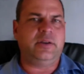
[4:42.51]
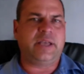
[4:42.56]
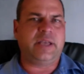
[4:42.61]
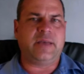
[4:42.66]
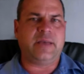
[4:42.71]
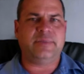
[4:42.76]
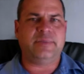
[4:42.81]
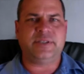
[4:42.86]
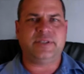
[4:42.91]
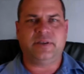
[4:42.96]
a
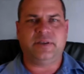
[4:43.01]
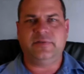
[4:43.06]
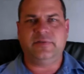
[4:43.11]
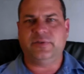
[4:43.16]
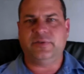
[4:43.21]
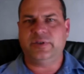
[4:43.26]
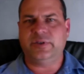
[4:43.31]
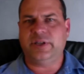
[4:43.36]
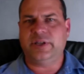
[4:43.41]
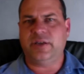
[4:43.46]
campsite
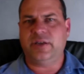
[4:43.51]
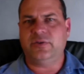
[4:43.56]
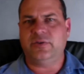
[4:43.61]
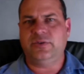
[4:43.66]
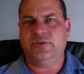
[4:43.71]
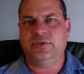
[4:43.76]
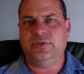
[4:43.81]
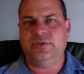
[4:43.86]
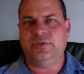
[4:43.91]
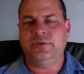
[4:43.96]
for a day or
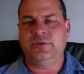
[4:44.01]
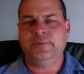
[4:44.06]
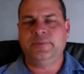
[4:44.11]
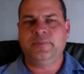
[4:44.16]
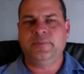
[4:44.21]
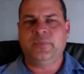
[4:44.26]
two,